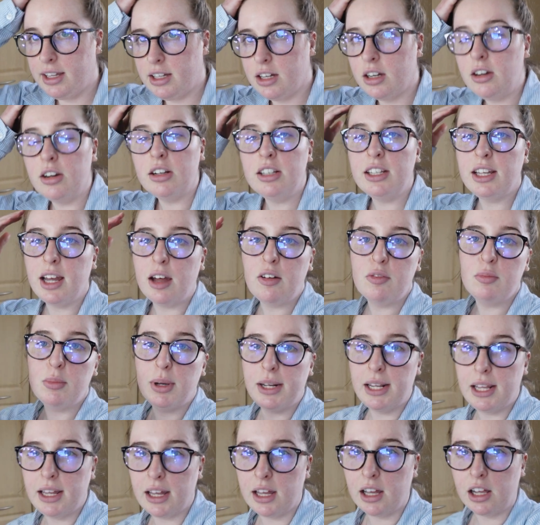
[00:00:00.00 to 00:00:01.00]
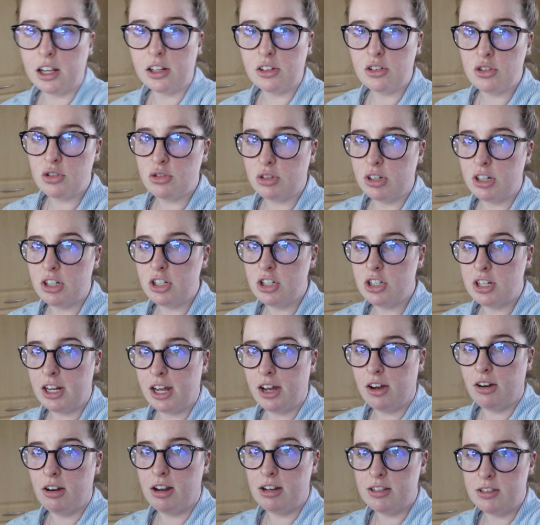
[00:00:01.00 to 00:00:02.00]
currently have my hand stretched
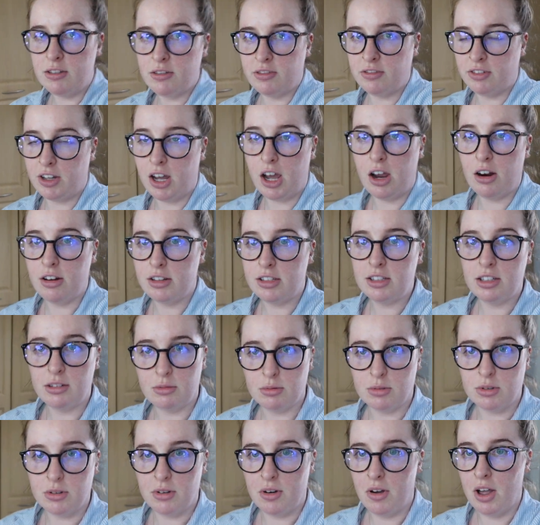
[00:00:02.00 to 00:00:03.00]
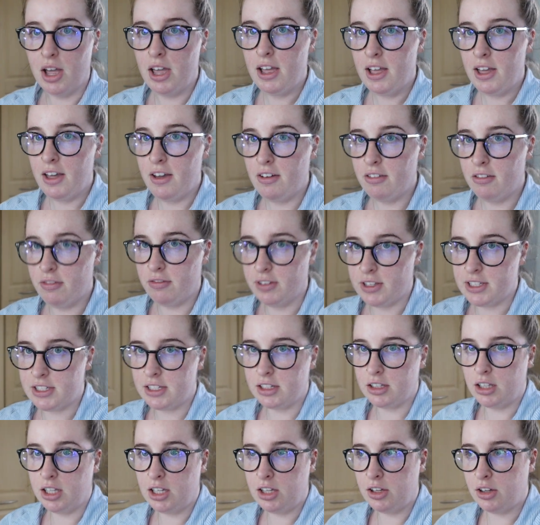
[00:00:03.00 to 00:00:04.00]
out as far as it will
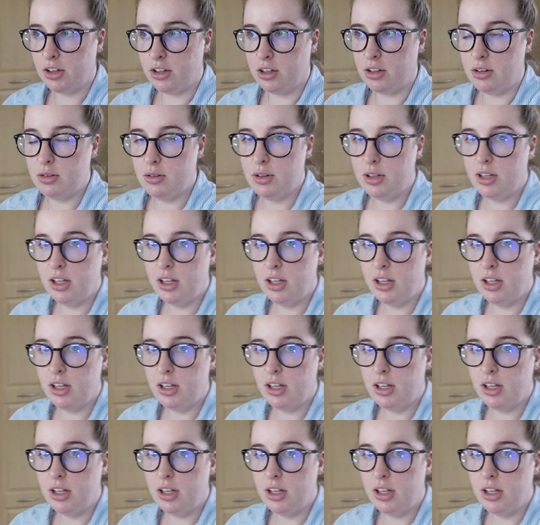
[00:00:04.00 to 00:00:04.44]
physically go